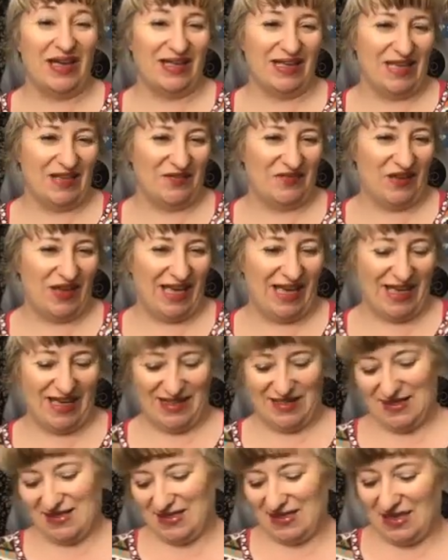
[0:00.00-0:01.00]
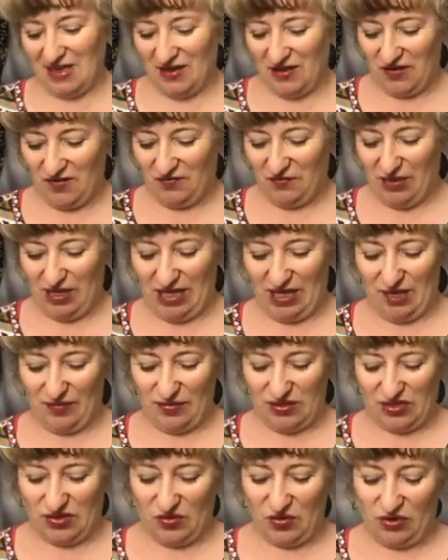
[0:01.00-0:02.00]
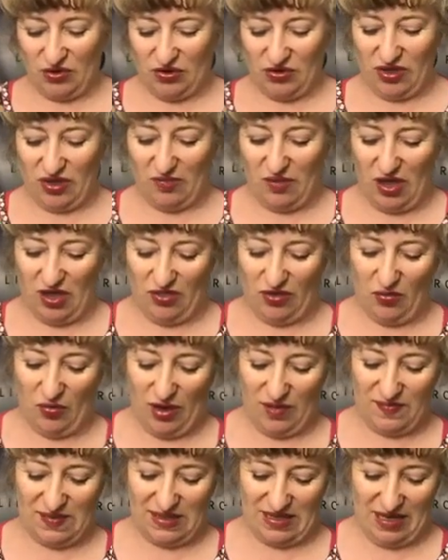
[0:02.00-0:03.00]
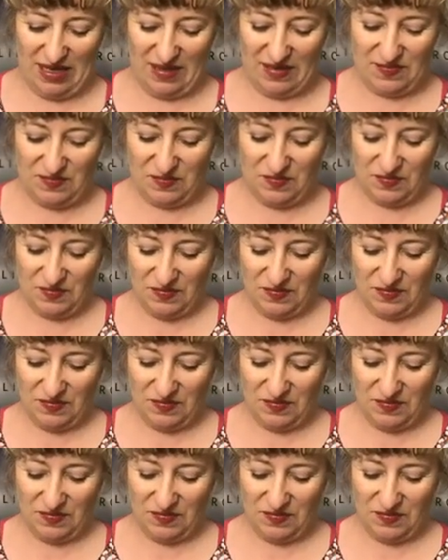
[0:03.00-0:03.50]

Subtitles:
in advance of being able to order them on the website.